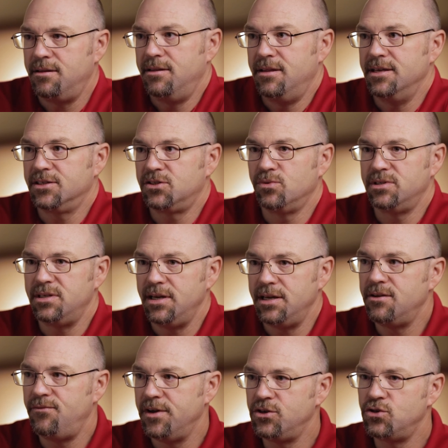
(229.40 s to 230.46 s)
this was an
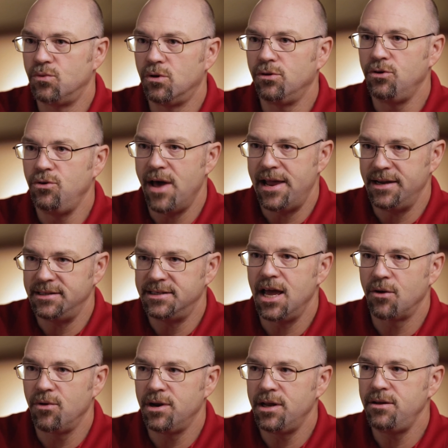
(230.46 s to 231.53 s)
individual who had
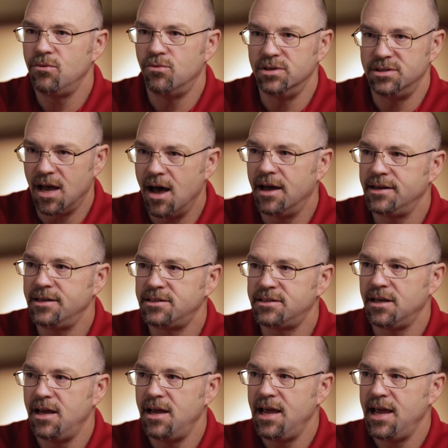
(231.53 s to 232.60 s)
integrity, was
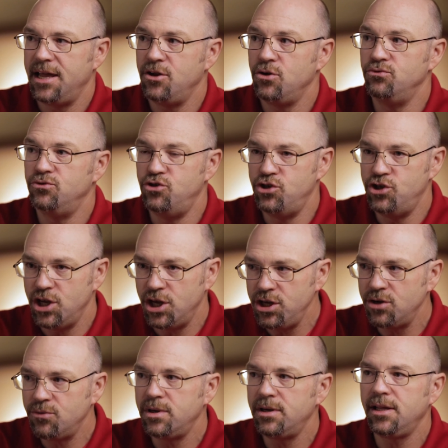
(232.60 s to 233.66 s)
honest, and who
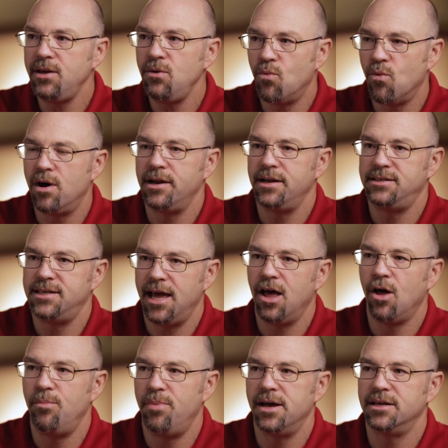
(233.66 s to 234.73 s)
genuinely wanted to
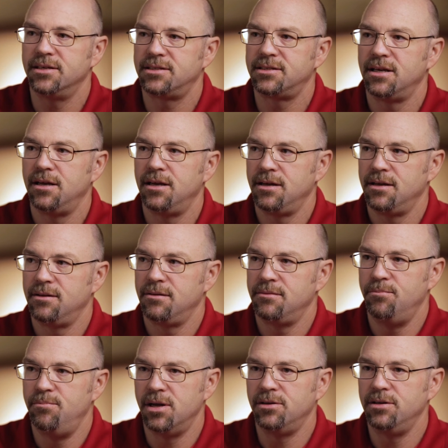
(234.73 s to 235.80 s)
help us
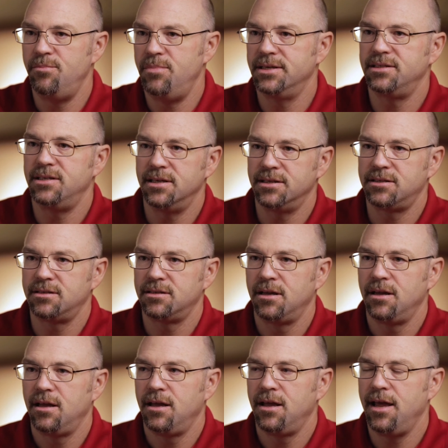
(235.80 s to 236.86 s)
build a business.
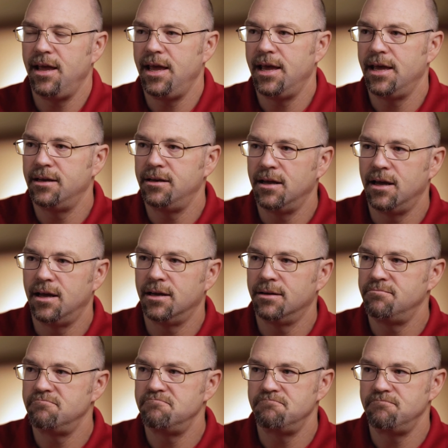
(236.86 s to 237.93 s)
And
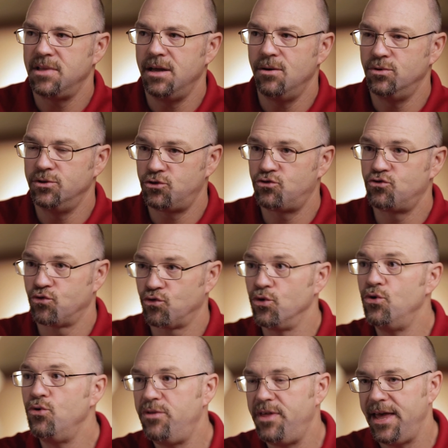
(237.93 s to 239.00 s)
it was
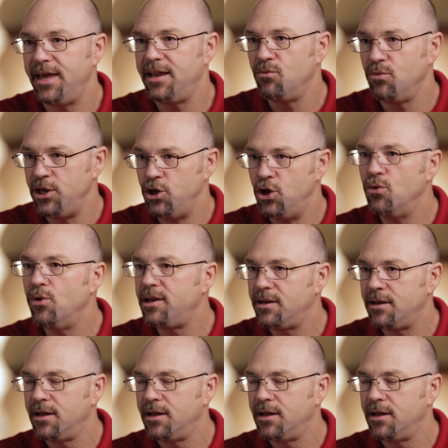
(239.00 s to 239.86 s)
true then, and we knew it,